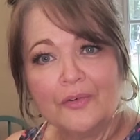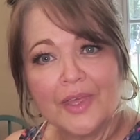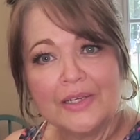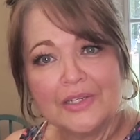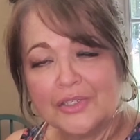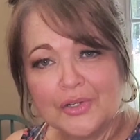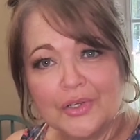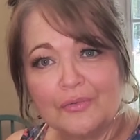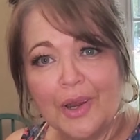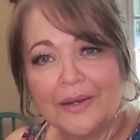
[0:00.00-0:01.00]
They just
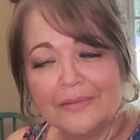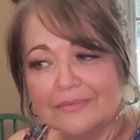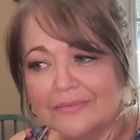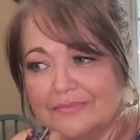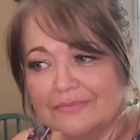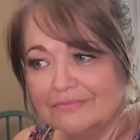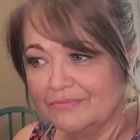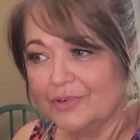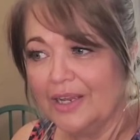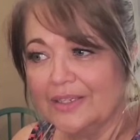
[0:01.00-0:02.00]
took
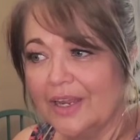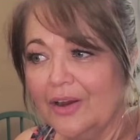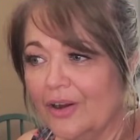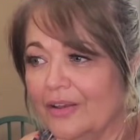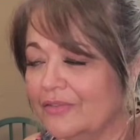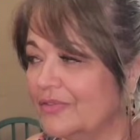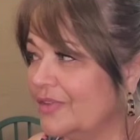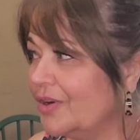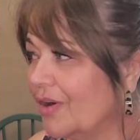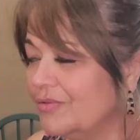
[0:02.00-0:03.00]
right care of
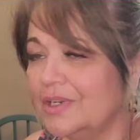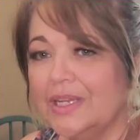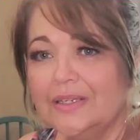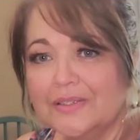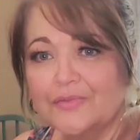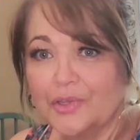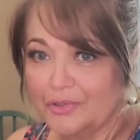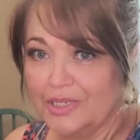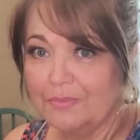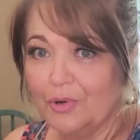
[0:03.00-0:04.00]
their own needs for their
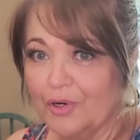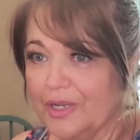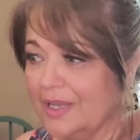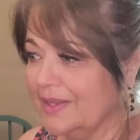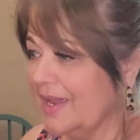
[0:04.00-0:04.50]
tea party, and